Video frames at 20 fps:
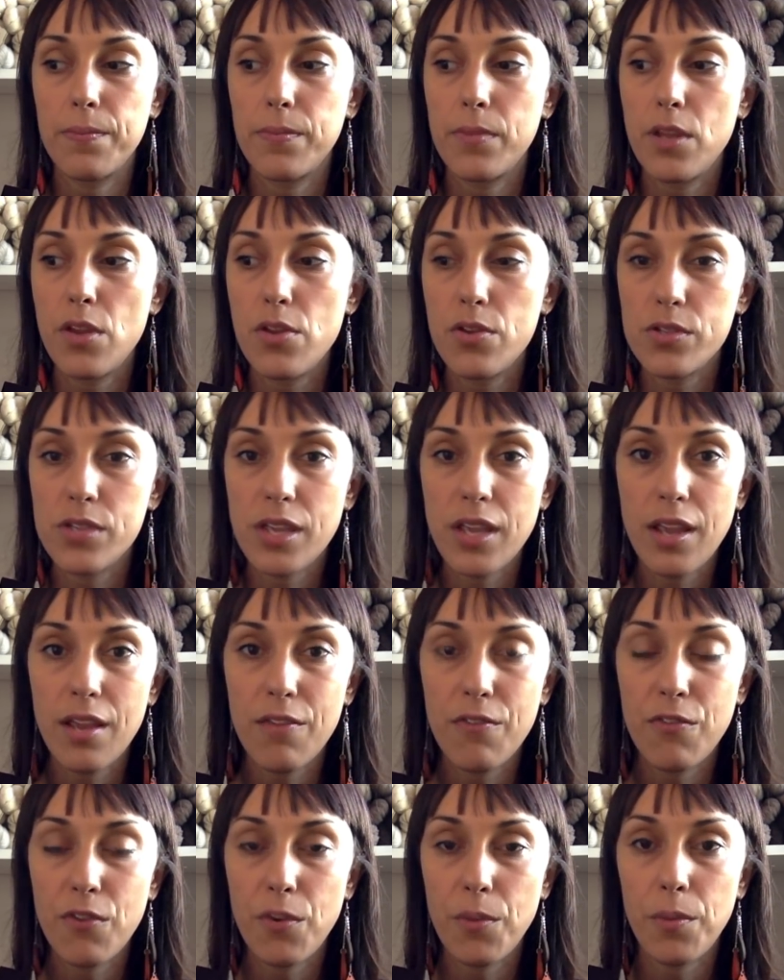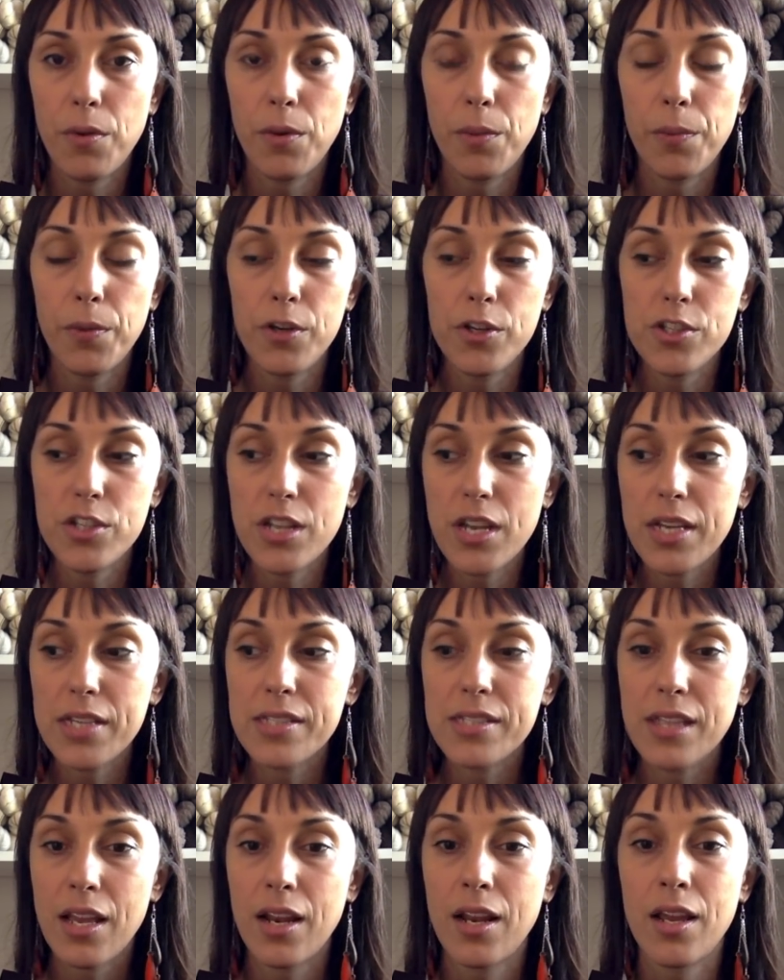using it for more
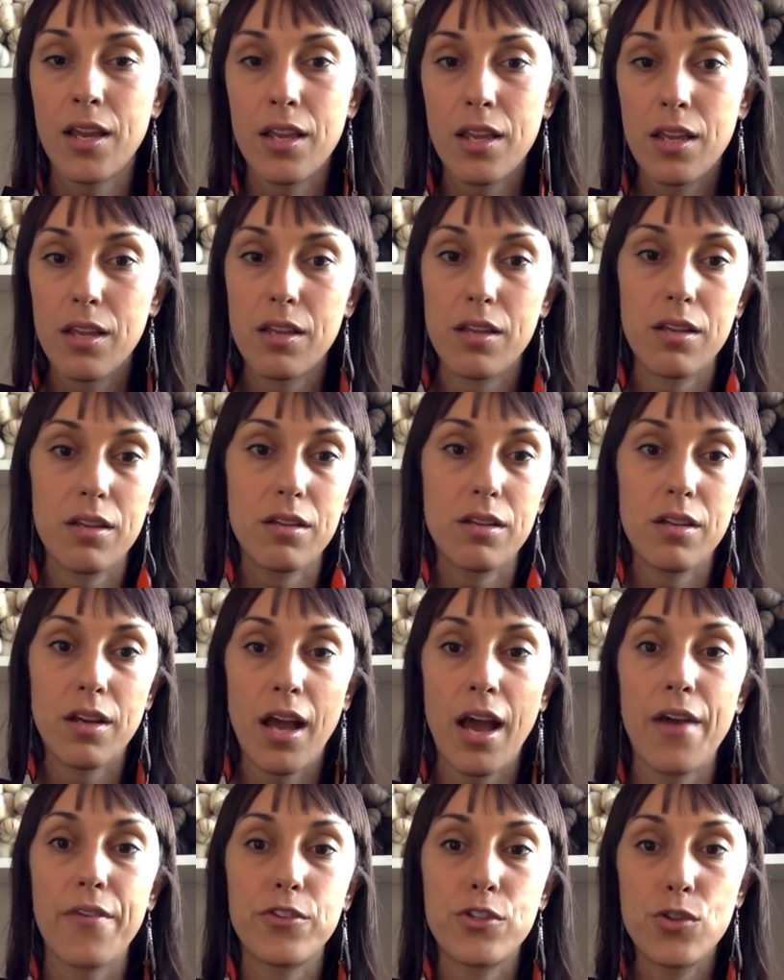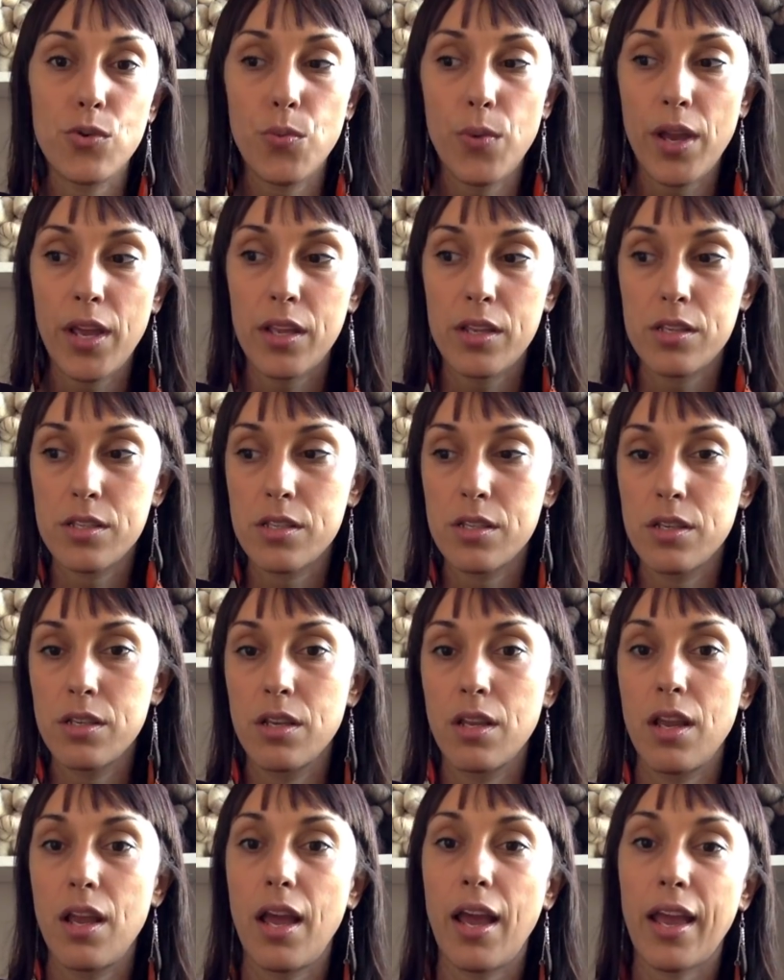projects, and I have to wait
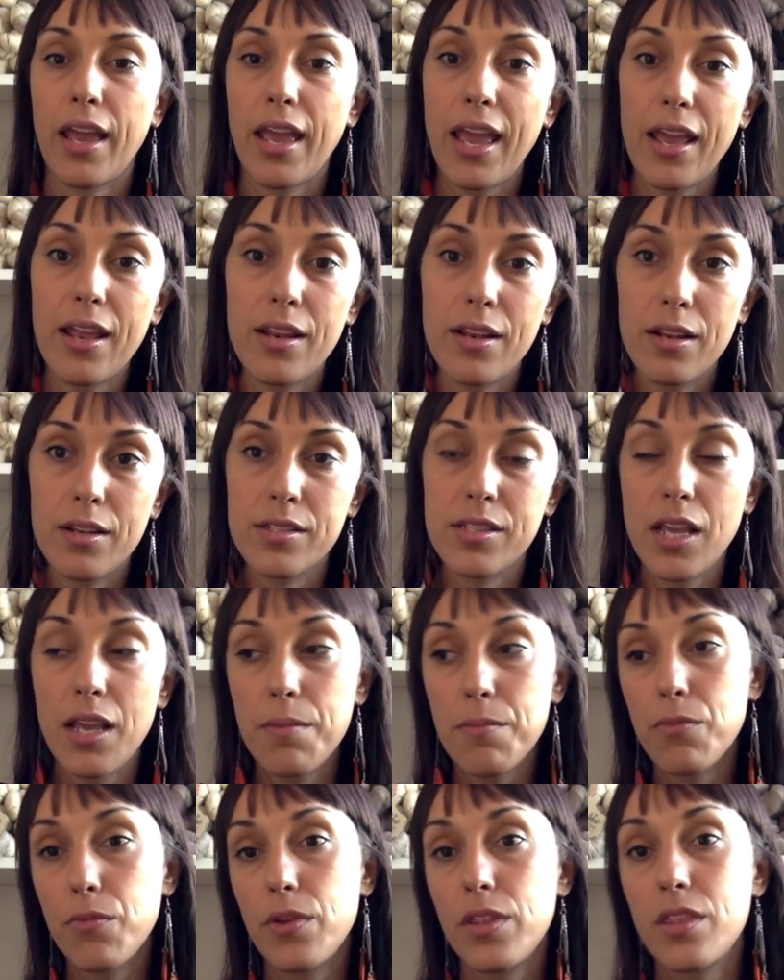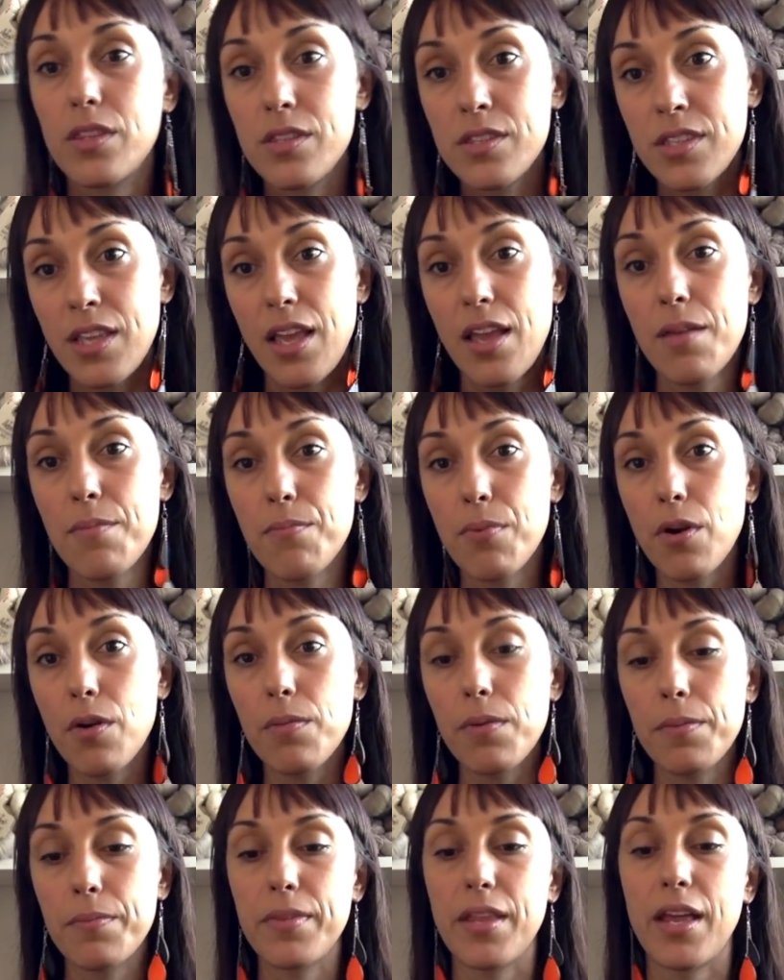again? Same
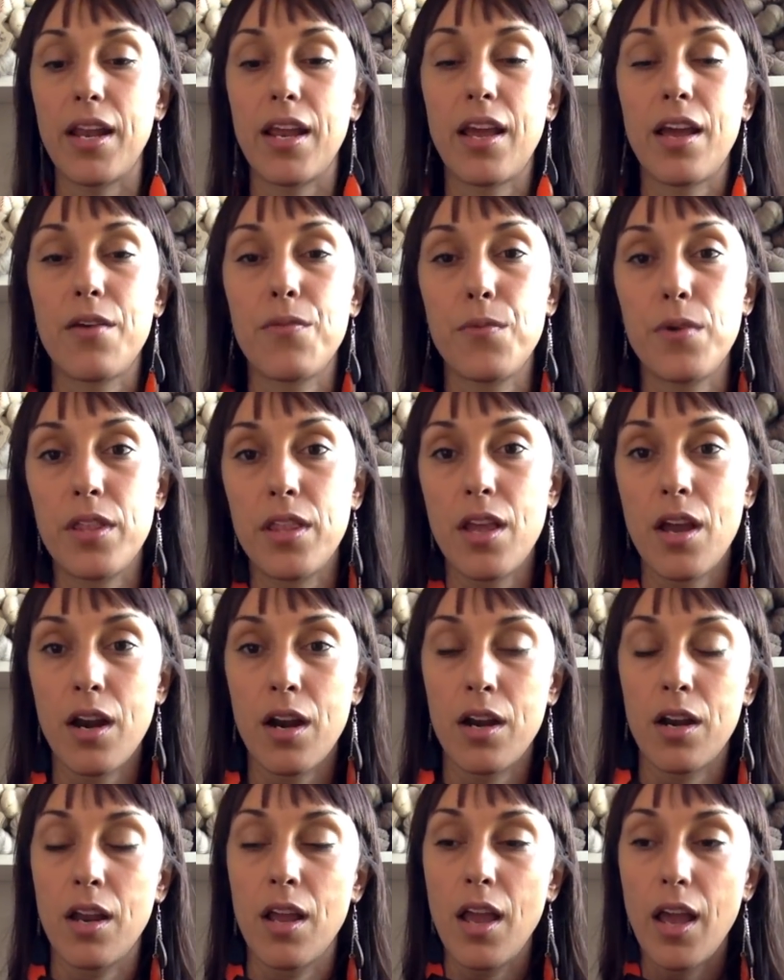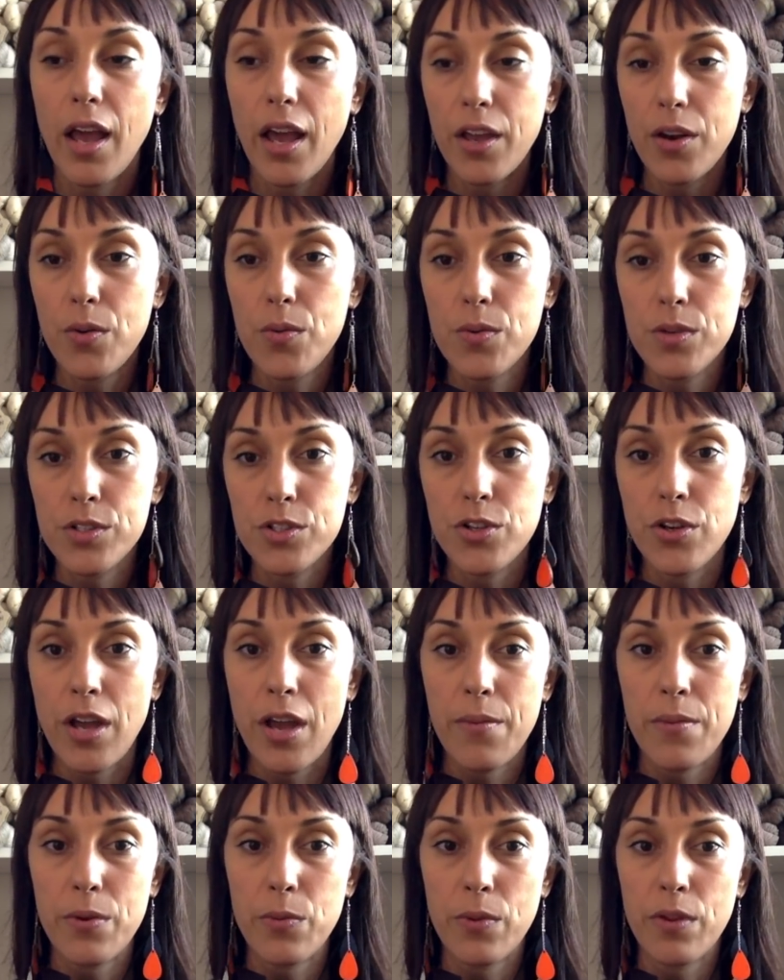problem that I have with yarn. I don't want to
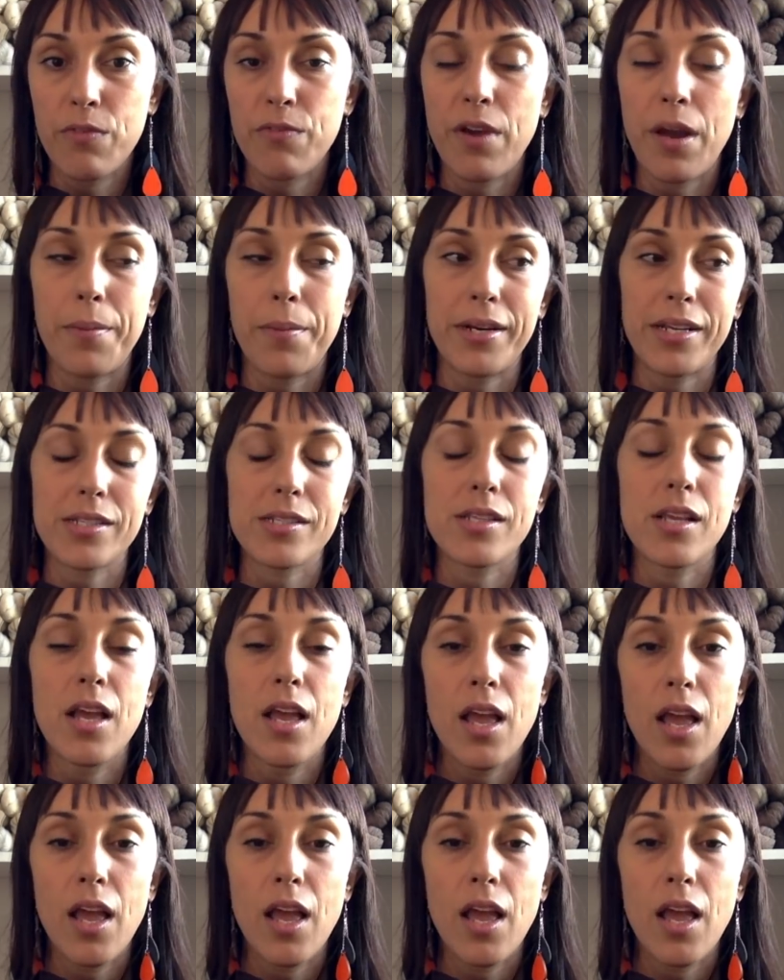have it with fabrics.